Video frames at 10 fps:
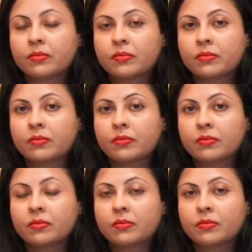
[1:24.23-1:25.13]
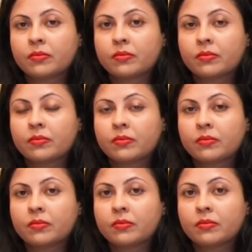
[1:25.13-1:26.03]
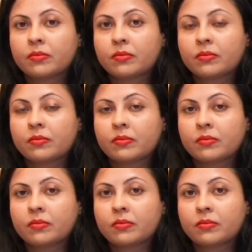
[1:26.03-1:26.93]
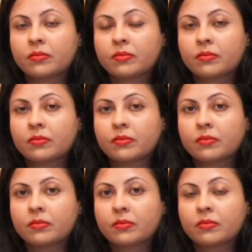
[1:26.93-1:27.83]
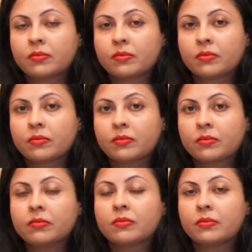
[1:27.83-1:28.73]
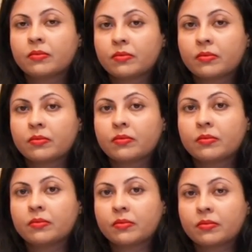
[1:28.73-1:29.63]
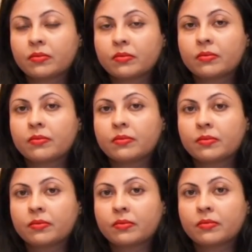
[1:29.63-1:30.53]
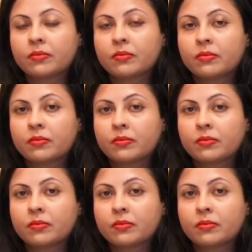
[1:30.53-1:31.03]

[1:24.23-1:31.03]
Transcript: (silent)